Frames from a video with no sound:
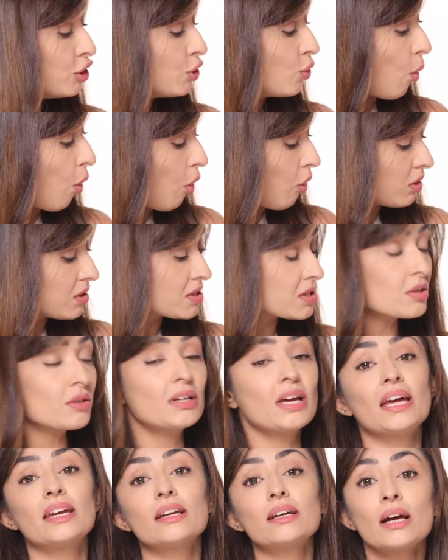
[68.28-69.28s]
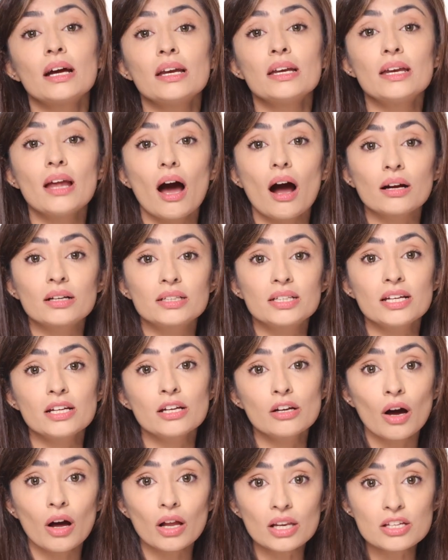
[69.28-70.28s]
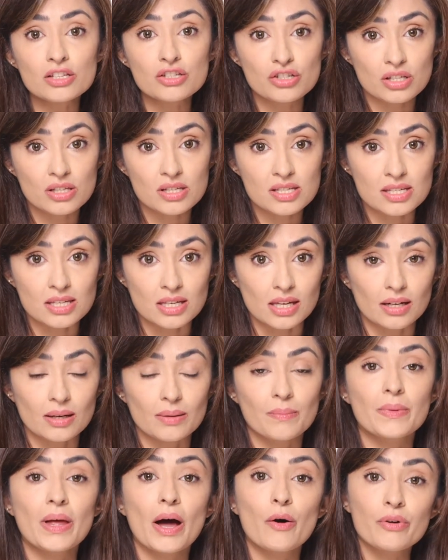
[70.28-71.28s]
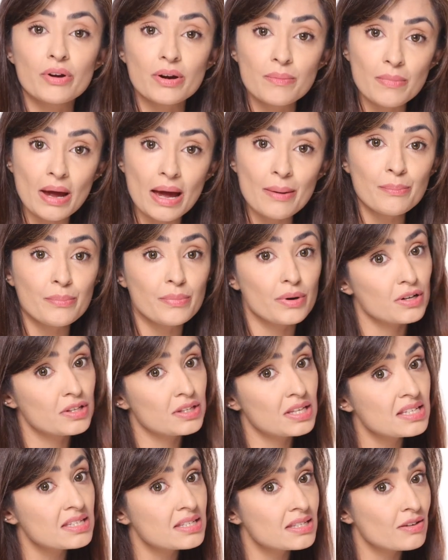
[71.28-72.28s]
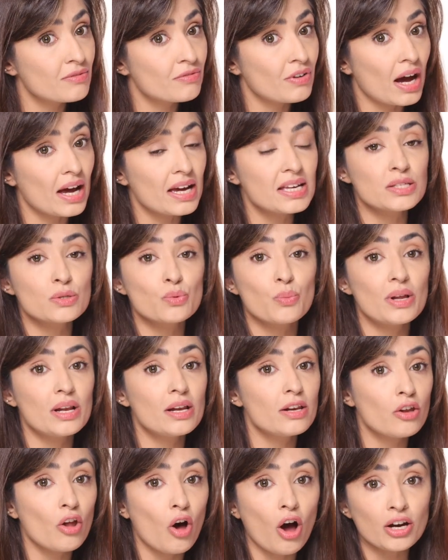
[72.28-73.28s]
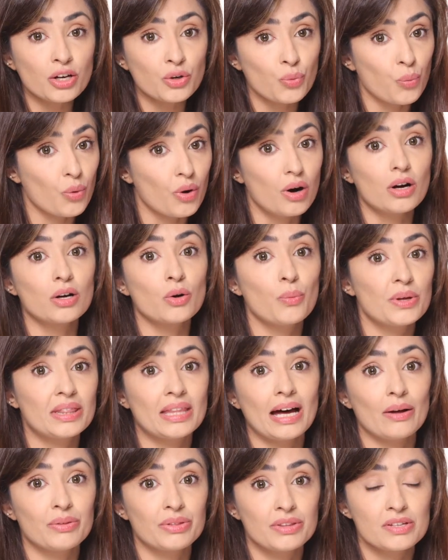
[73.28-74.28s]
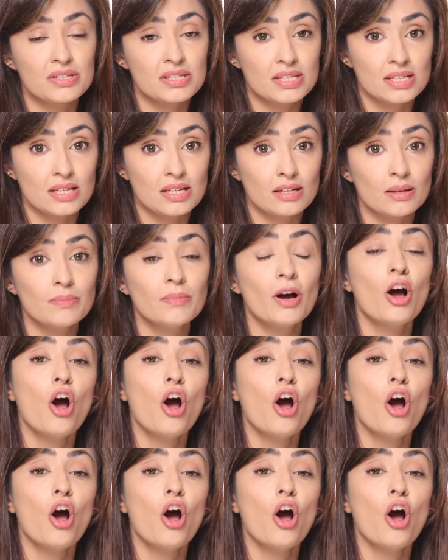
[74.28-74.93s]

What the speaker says: You also get a conducting collagen serum. Now remember, this device will not work without the serum